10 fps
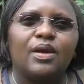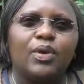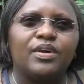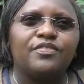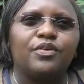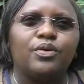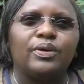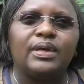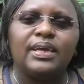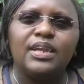I work
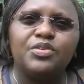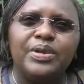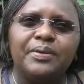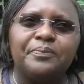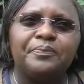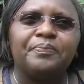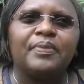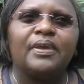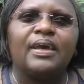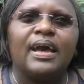for ILRI.
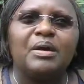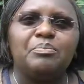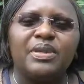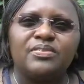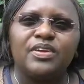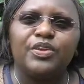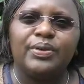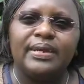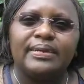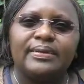I'm based in
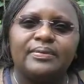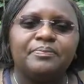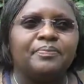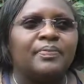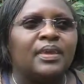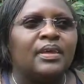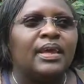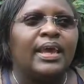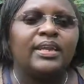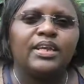Uganda.
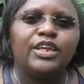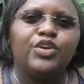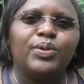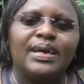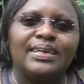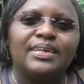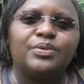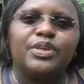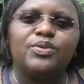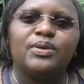And in
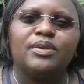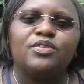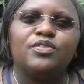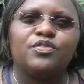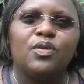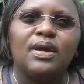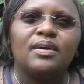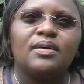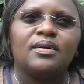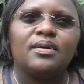Uganda, we do a lot of
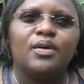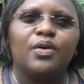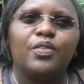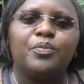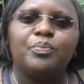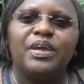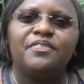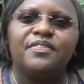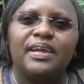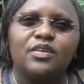work on the pig
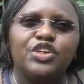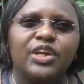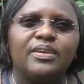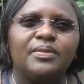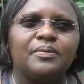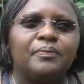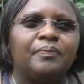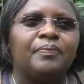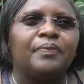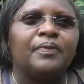value chain.
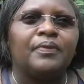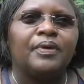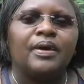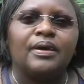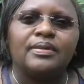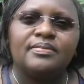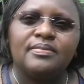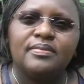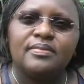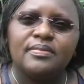And
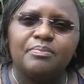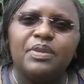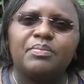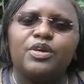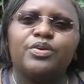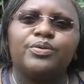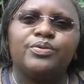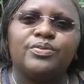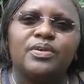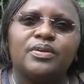simply
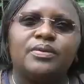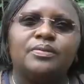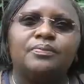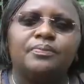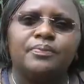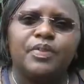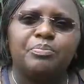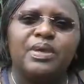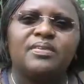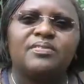because the
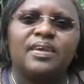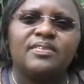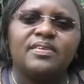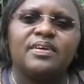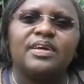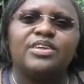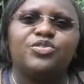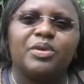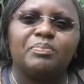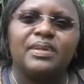pig sector
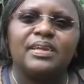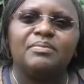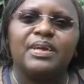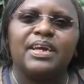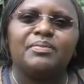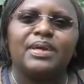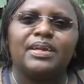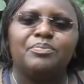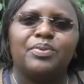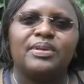is rapidly becoming
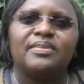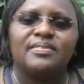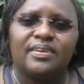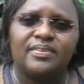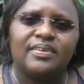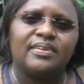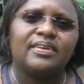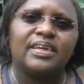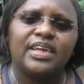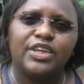an important sector
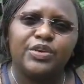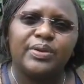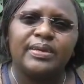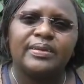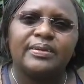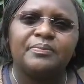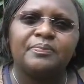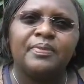in Uganda.